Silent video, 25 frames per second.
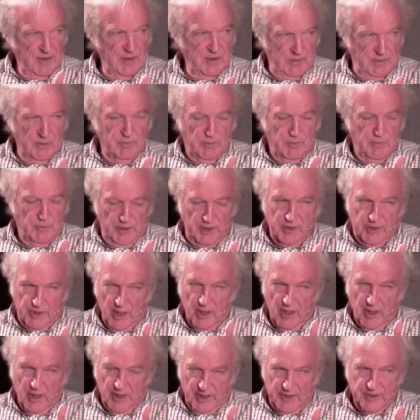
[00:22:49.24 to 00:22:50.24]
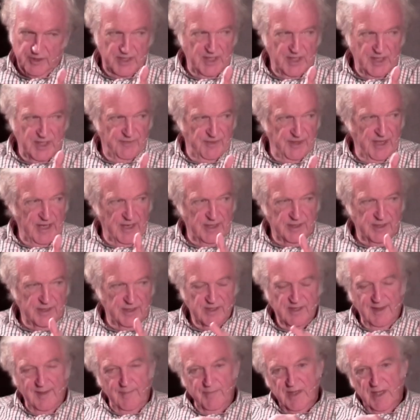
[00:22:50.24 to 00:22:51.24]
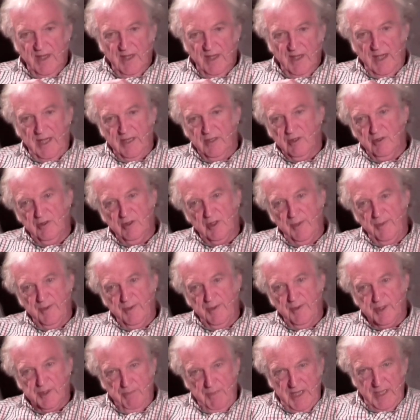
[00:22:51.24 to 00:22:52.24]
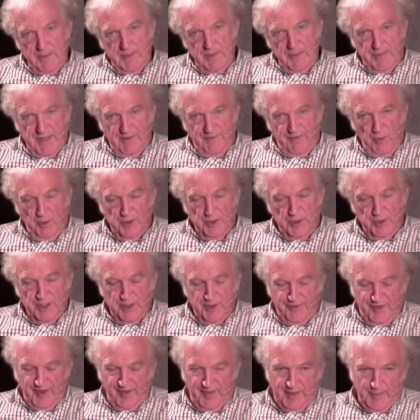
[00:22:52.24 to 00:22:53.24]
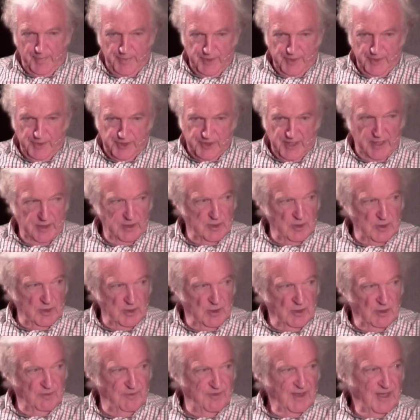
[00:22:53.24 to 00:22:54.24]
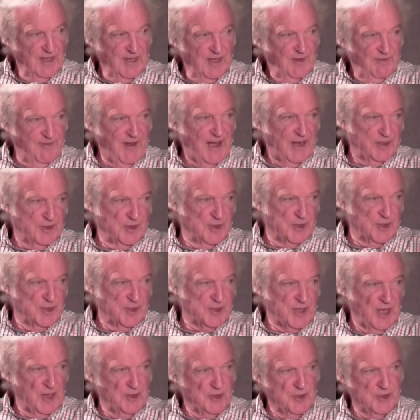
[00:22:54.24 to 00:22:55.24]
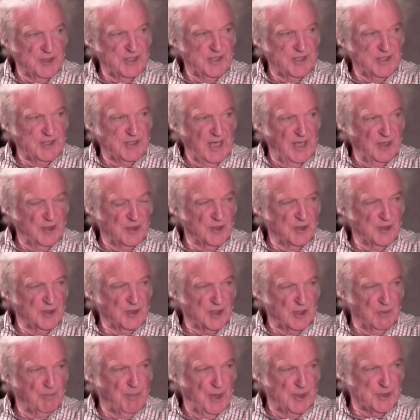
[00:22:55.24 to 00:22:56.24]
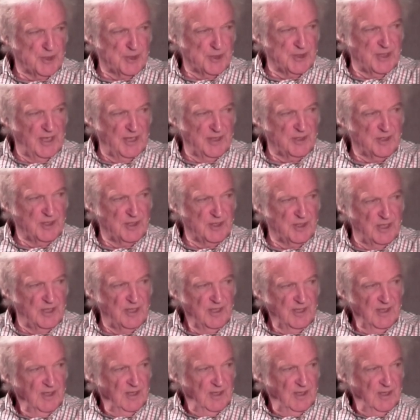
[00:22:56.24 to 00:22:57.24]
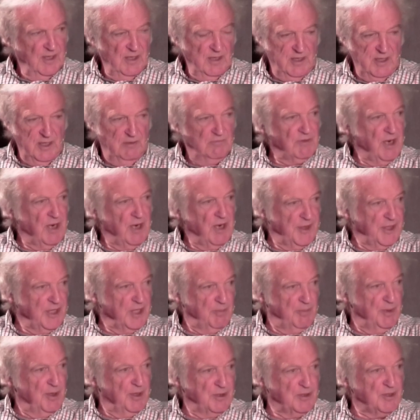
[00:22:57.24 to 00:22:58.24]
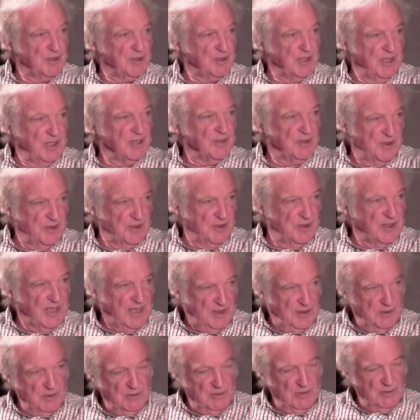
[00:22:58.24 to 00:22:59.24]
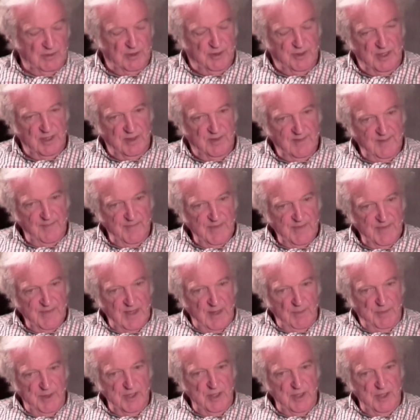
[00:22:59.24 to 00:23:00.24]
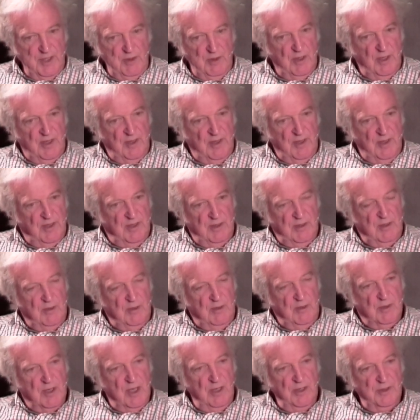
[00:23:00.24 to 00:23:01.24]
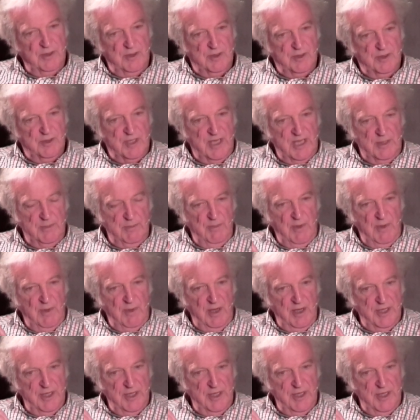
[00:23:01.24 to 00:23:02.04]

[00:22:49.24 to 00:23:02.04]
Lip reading: Not entirely, even that. And contributes maybe 40 to 50% of factors such as intelligence and personality, running ability and that sort of thing. But you can't take my